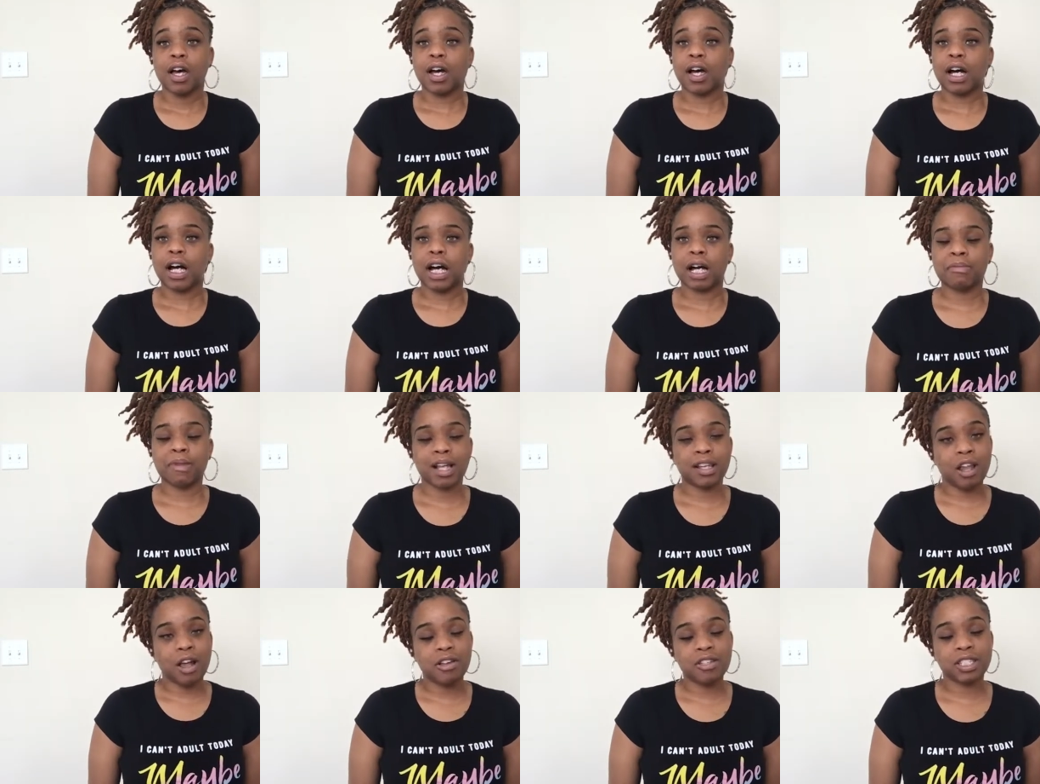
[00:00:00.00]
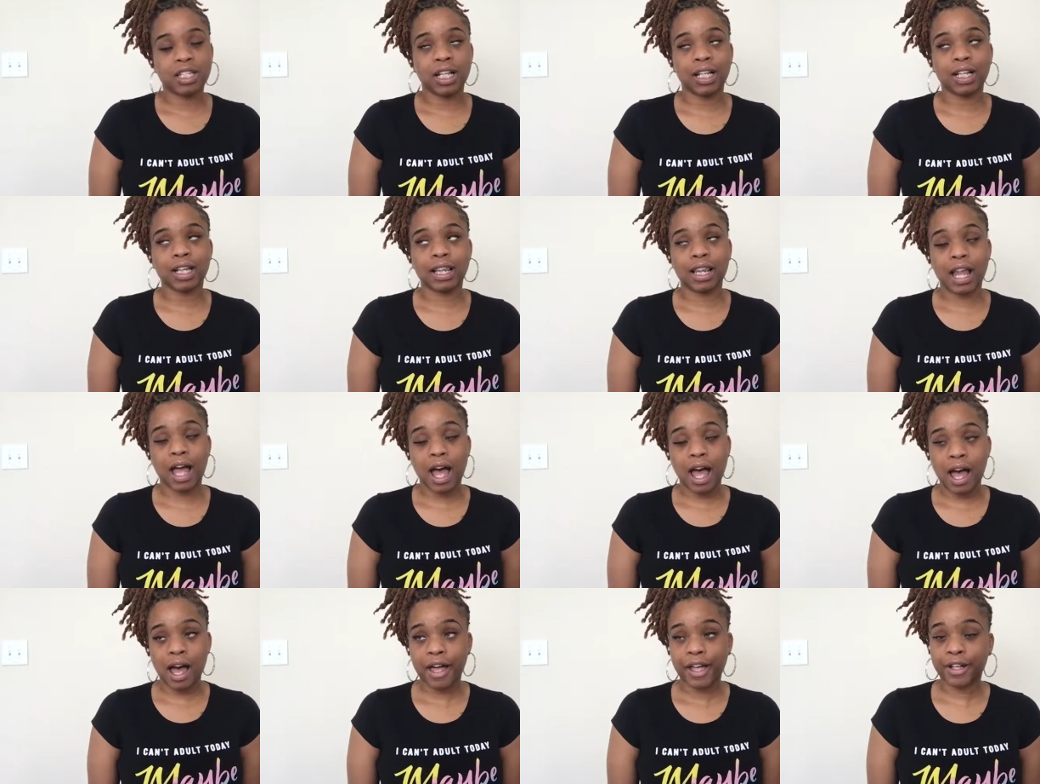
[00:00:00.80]
Um, I lost a
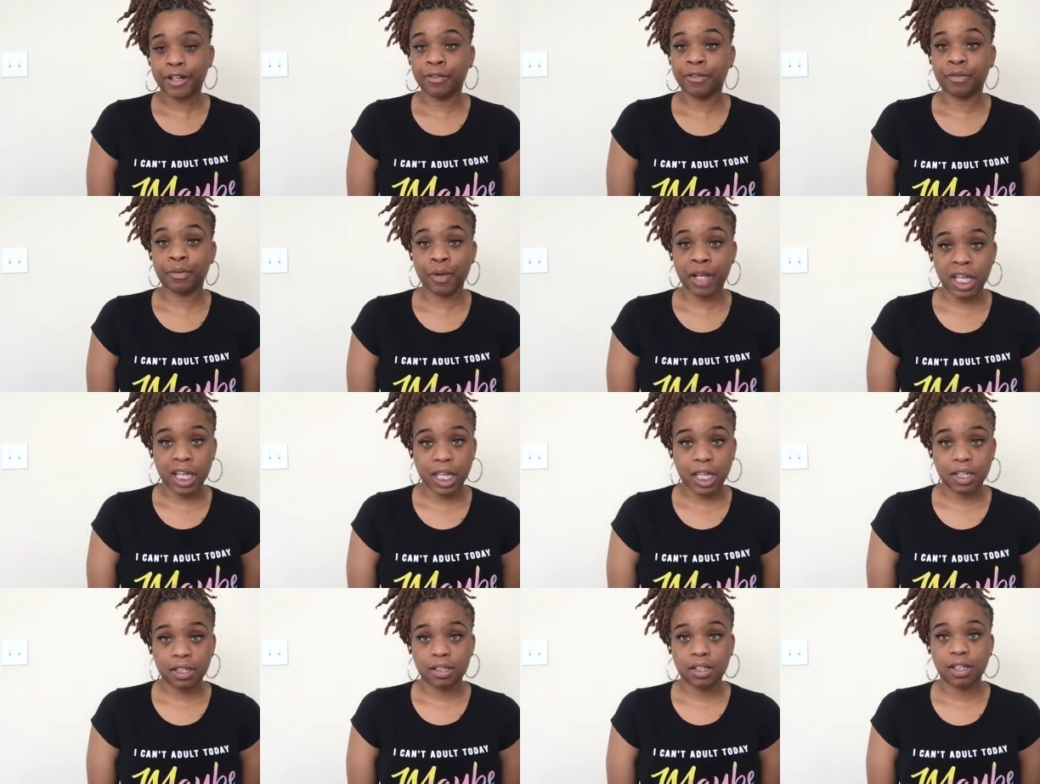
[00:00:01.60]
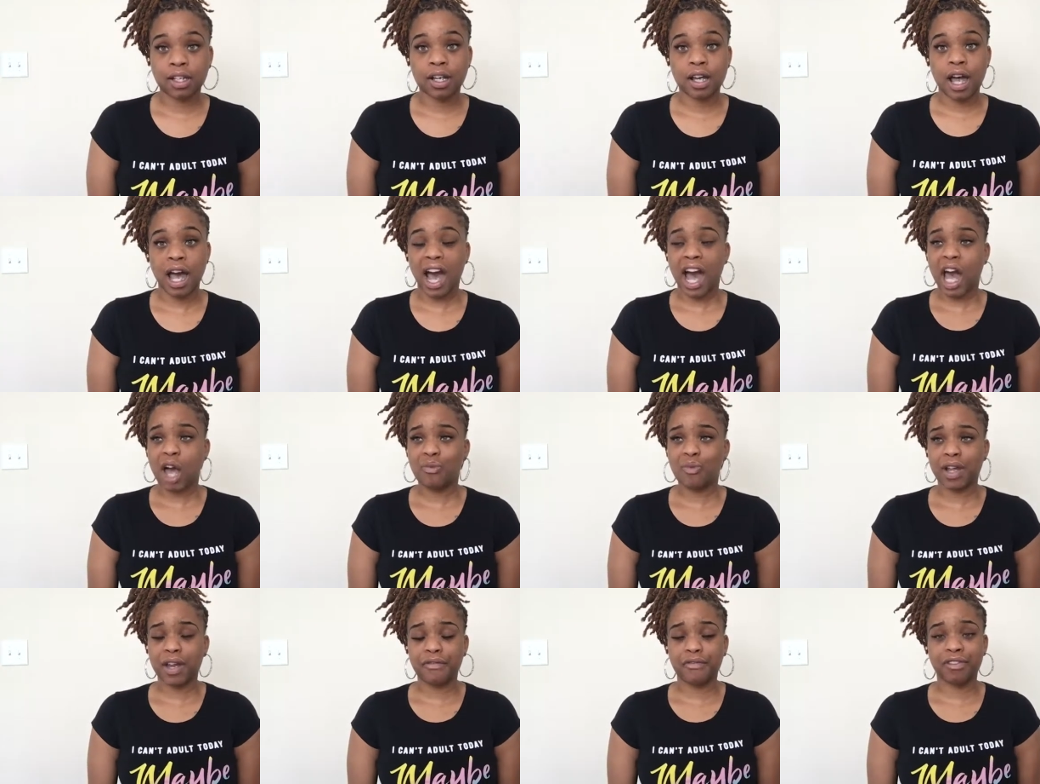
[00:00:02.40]
lot of weight.
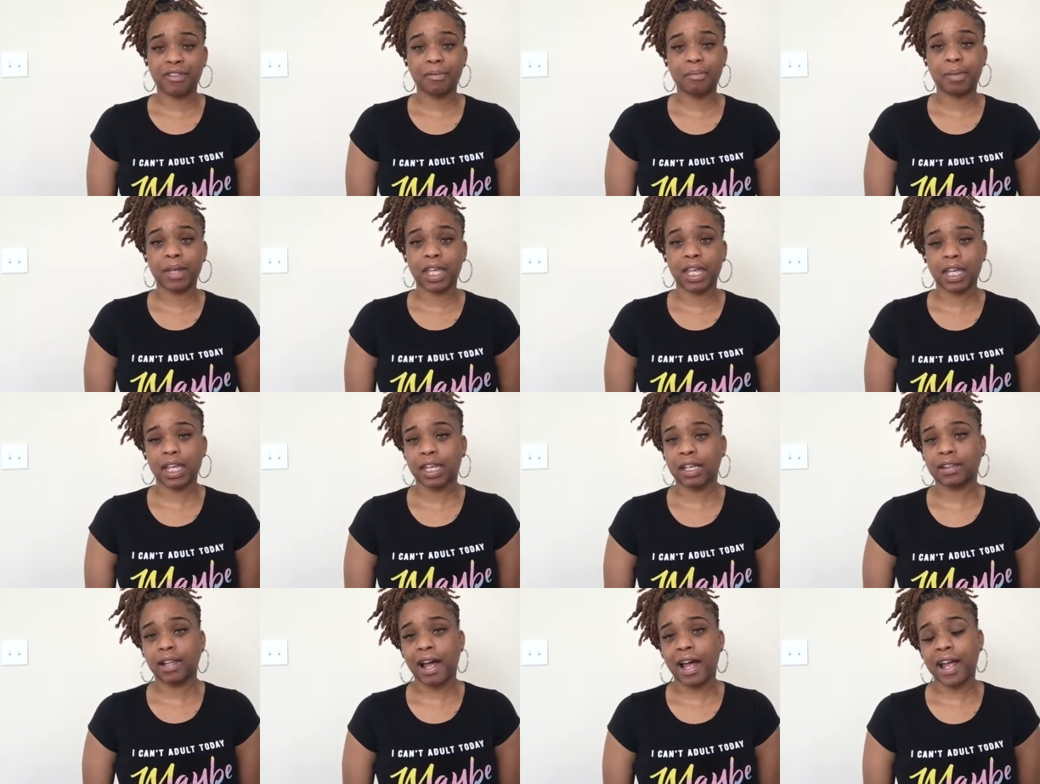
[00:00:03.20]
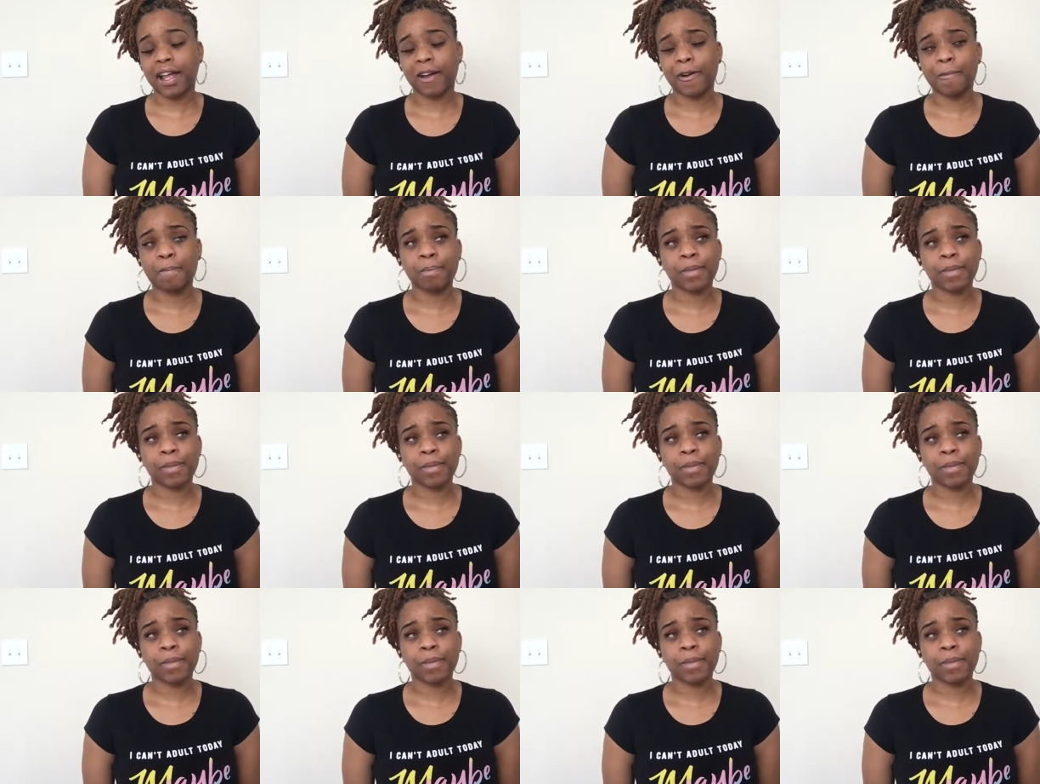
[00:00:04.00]
I went from being like